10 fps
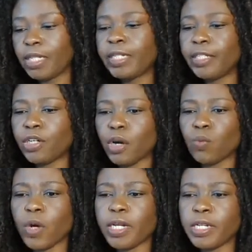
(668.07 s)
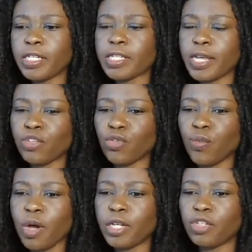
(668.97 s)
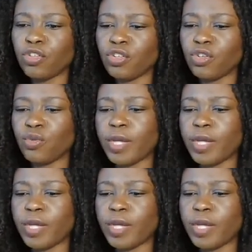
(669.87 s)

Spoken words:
clear on what it is that you're wanting to do,